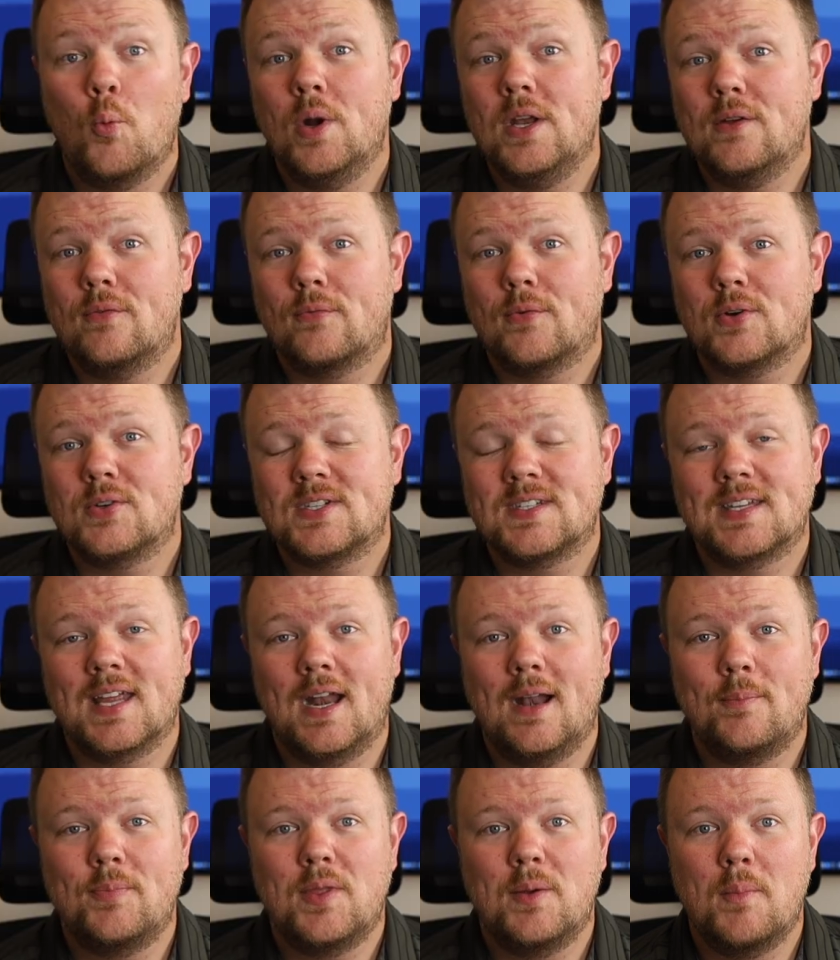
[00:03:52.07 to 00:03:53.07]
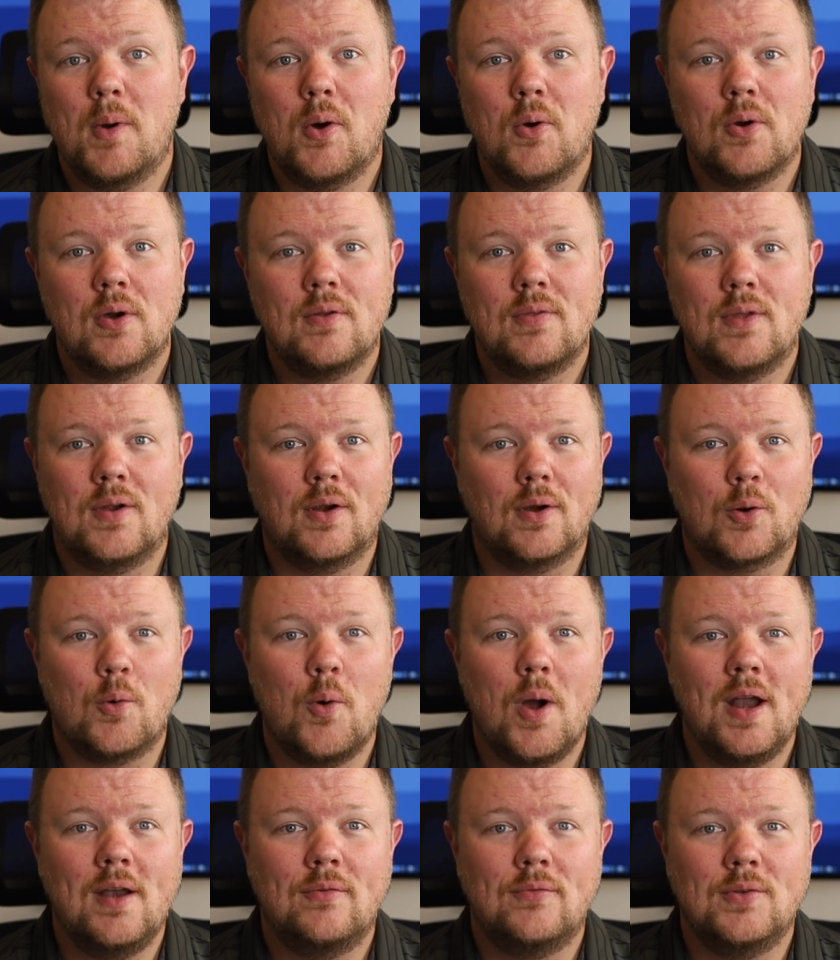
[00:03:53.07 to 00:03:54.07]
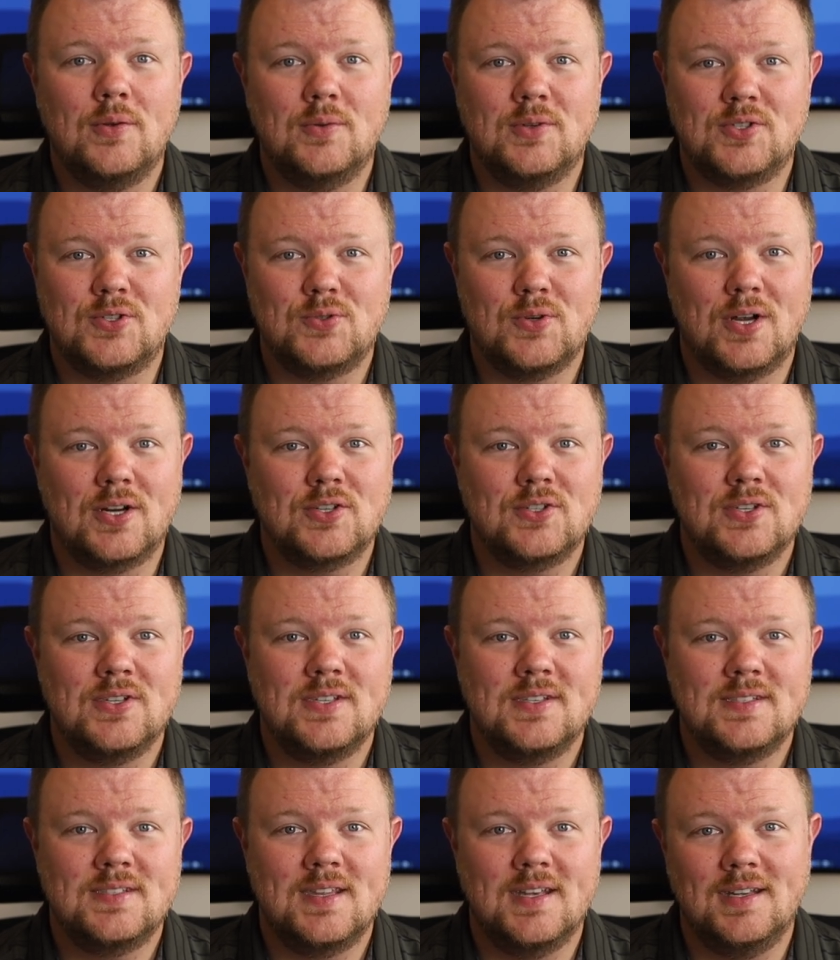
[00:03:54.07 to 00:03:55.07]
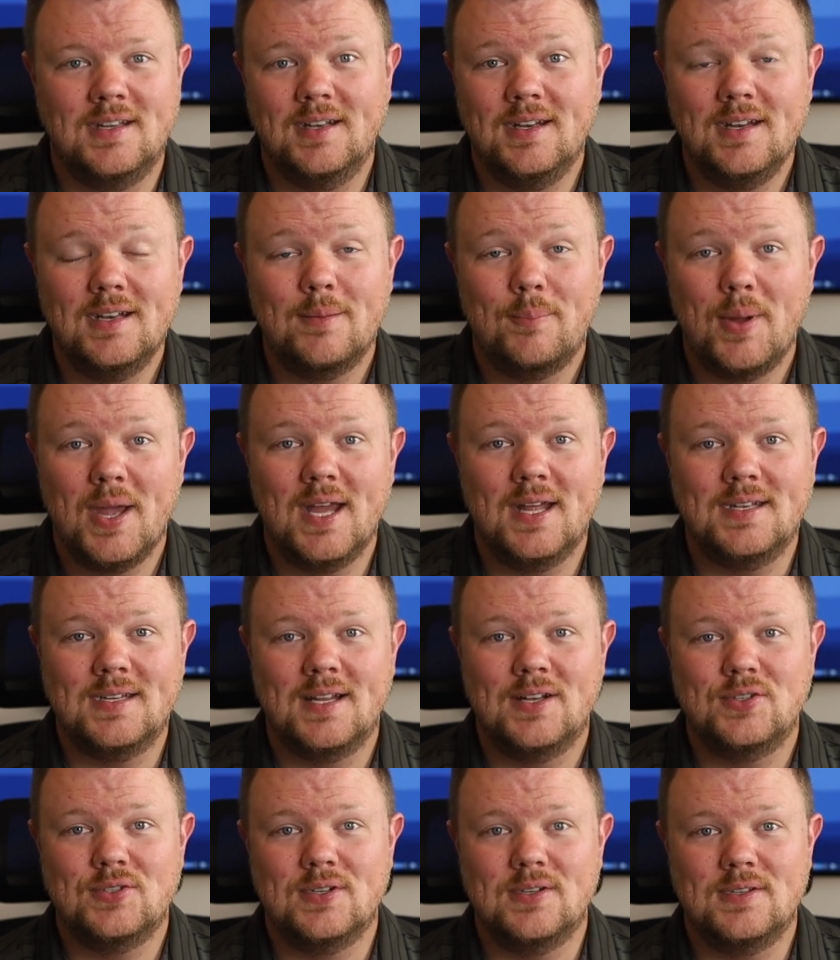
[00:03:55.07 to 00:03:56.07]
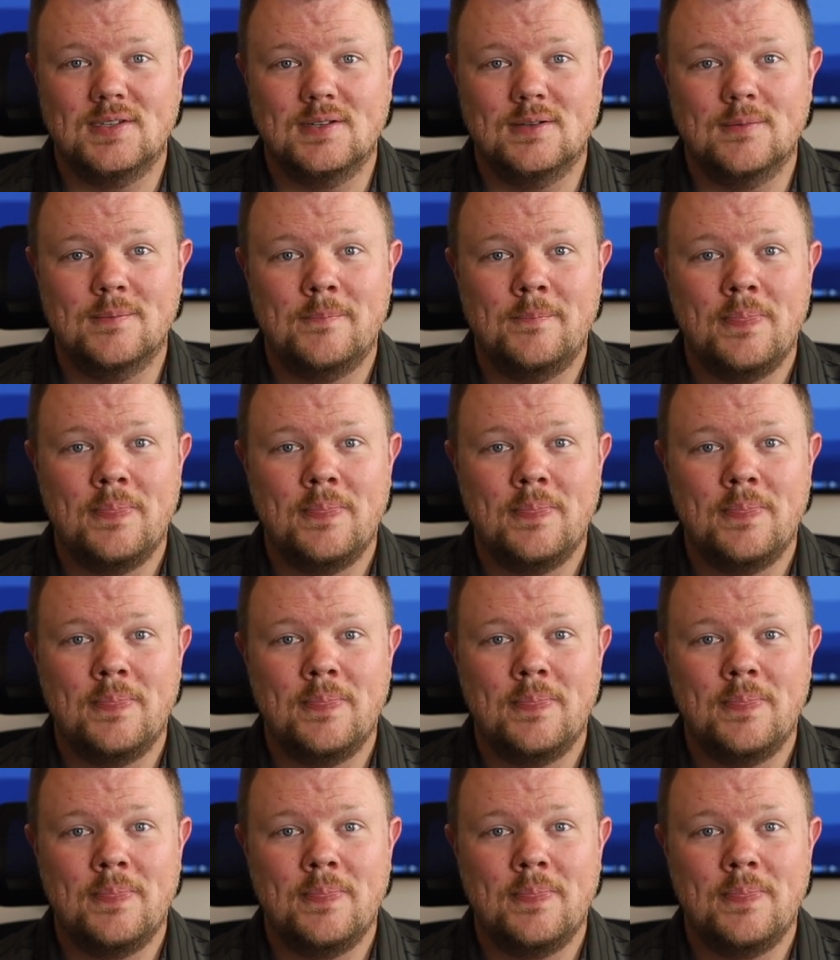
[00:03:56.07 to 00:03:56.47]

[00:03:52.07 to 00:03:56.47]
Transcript: When you first set up the mower, there are quite a few instructions that you need to pay attention to.